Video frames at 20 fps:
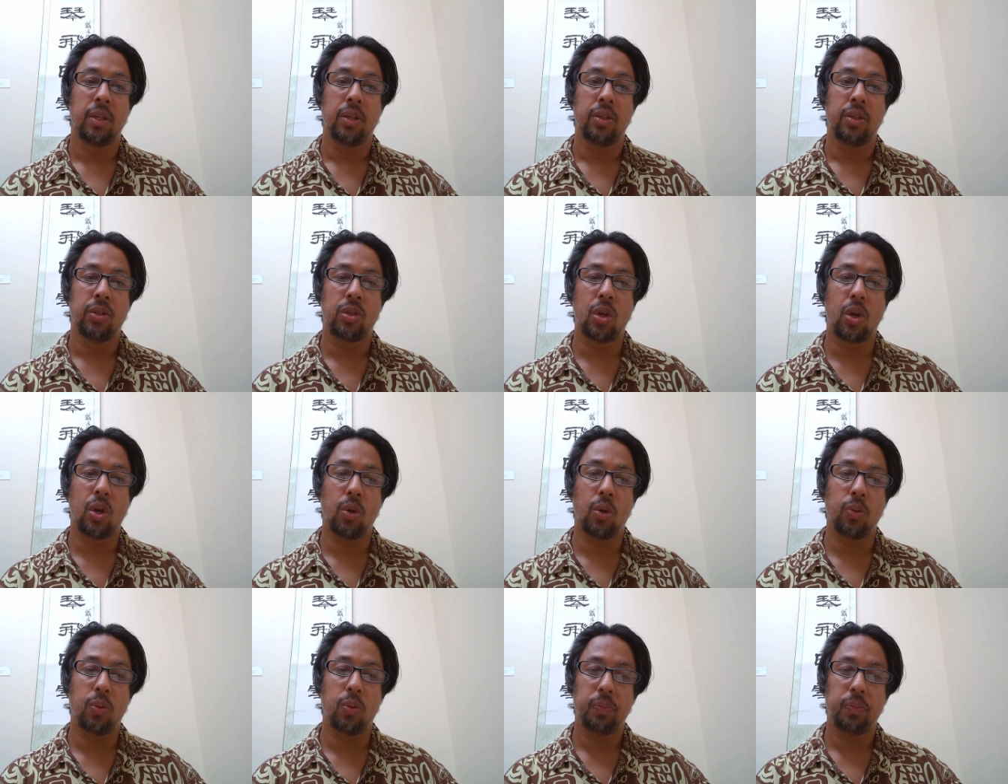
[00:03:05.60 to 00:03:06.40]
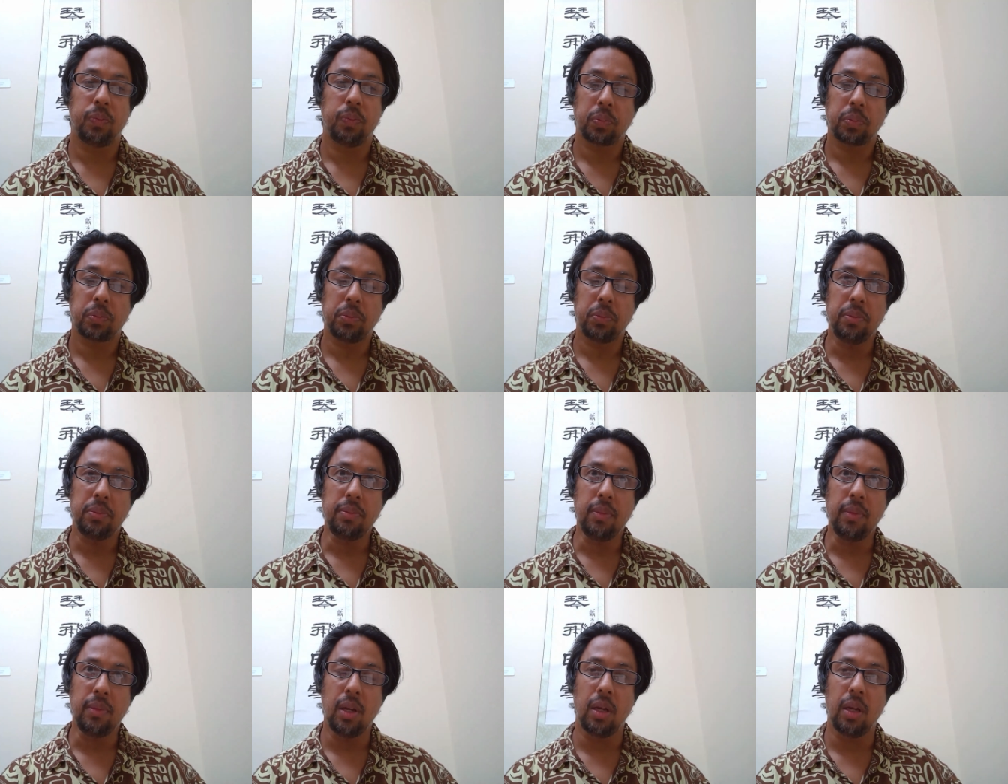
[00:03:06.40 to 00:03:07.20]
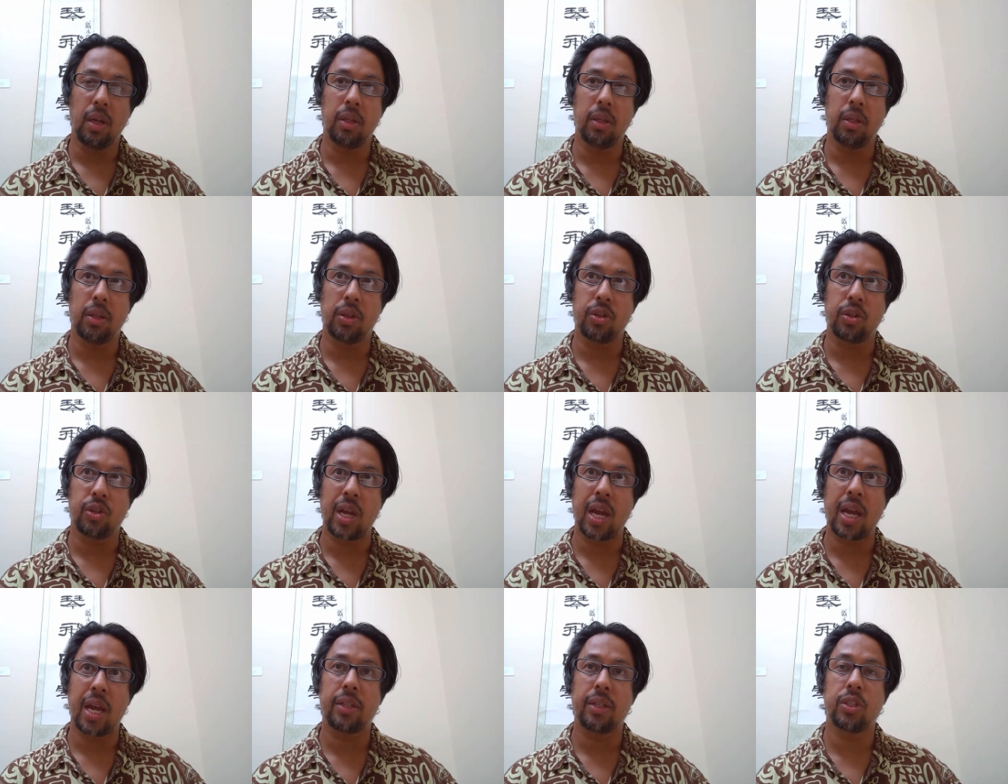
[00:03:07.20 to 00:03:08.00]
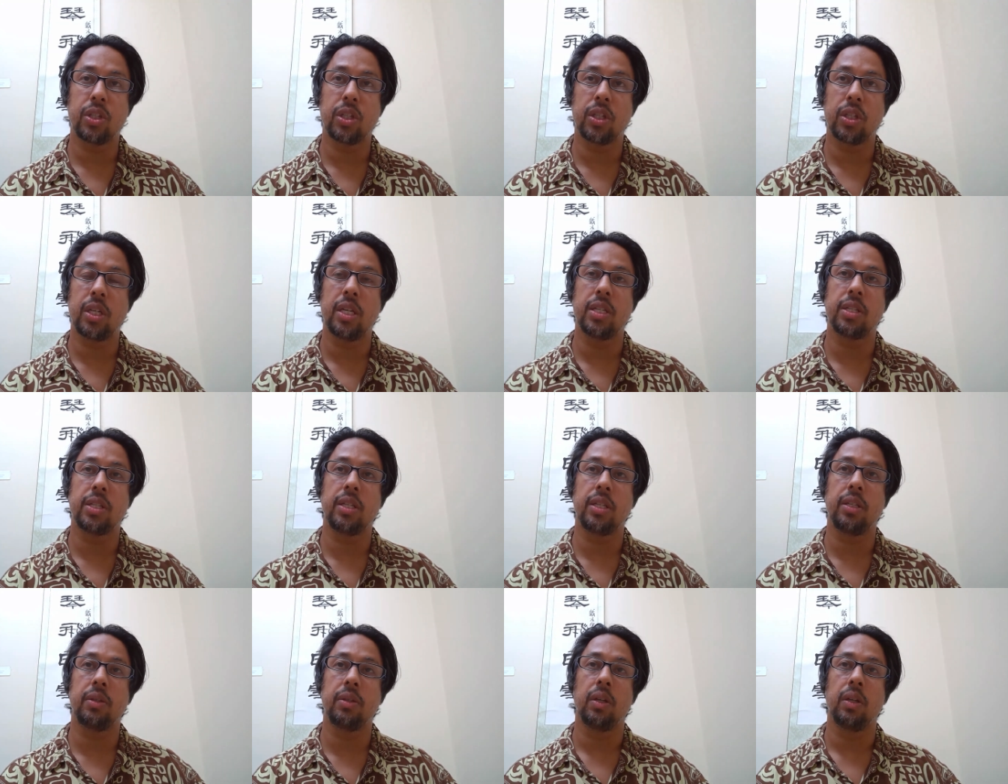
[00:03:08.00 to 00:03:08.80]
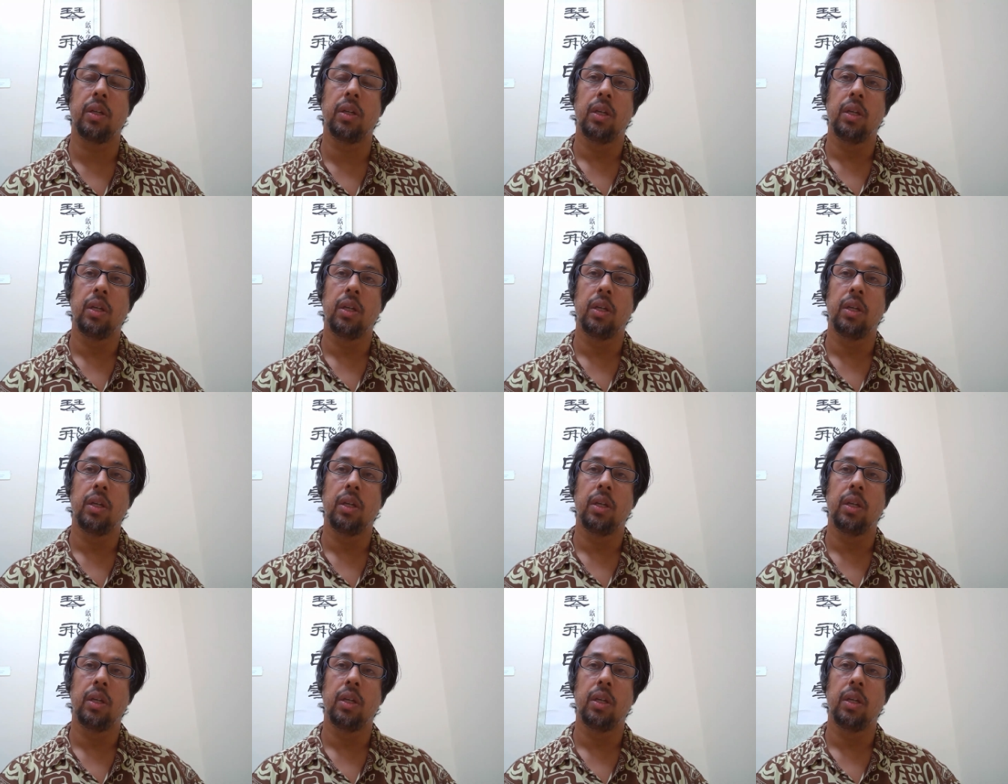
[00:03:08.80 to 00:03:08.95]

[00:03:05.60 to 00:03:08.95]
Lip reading: So the challenge isn't